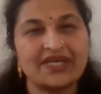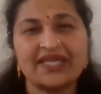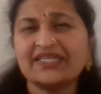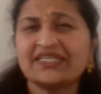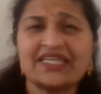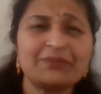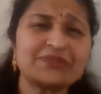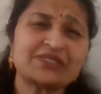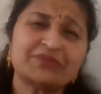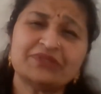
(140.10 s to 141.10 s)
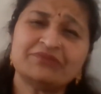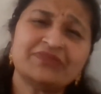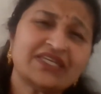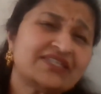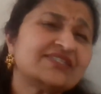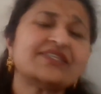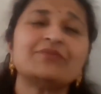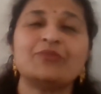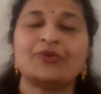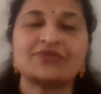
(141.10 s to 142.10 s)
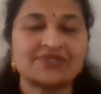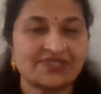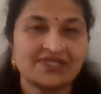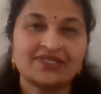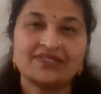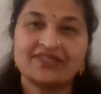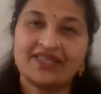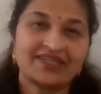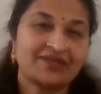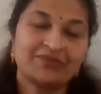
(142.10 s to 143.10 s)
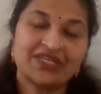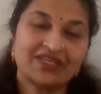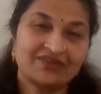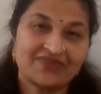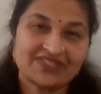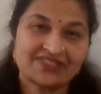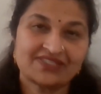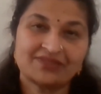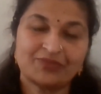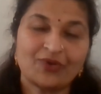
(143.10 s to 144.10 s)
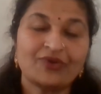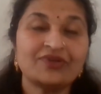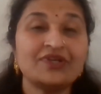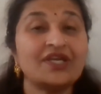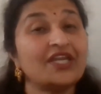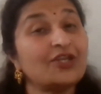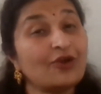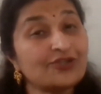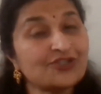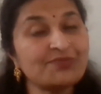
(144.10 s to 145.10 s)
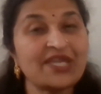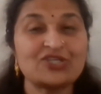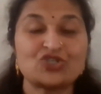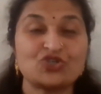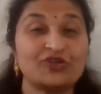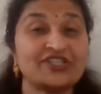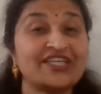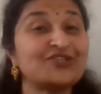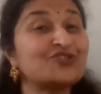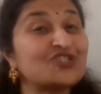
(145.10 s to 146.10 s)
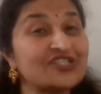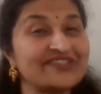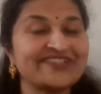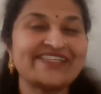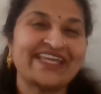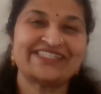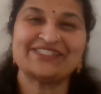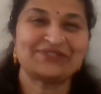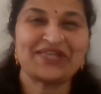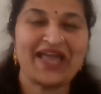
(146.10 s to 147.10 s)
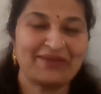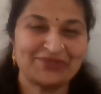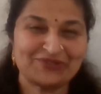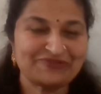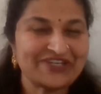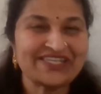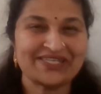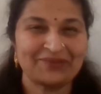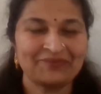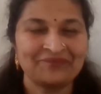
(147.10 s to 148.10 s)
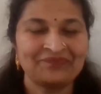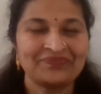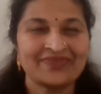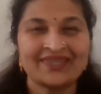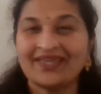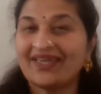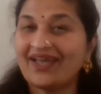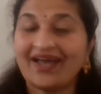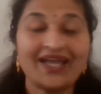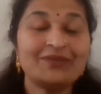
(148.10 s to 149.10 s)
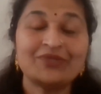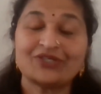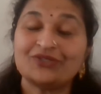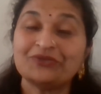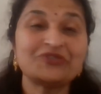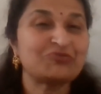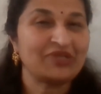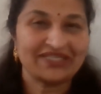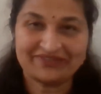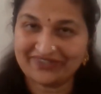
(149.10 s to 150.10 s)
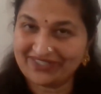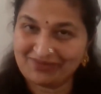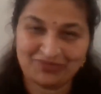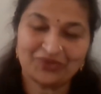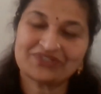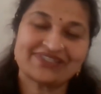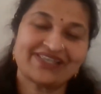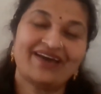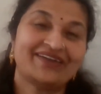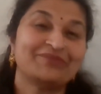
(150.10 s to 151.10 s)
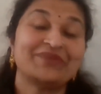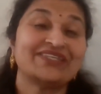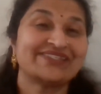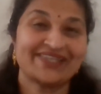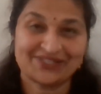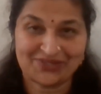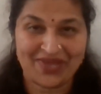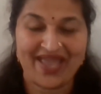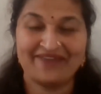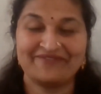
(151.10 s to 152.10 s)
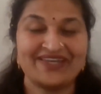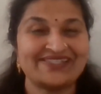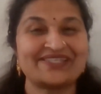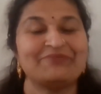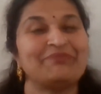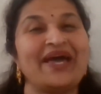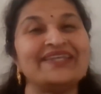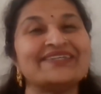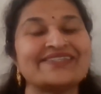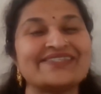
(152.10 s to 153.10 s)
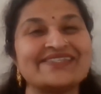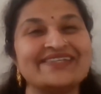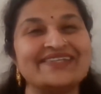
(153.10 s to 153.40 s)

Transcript: and that kept some amazing books that can be invested upon in order to make sure that your children get into the habit of reading. I'm a huge believer that books are amazing to have as companions.